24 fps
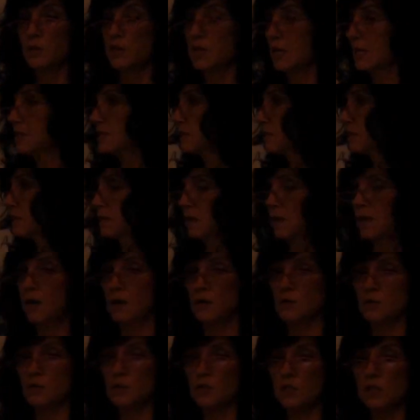but that's
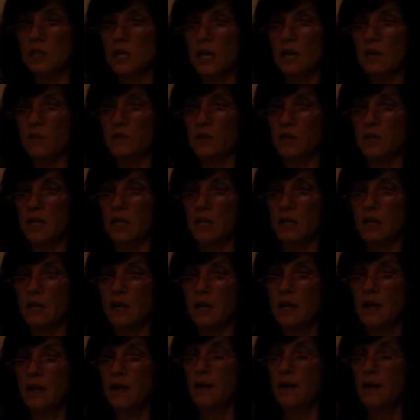on your slide if you need it.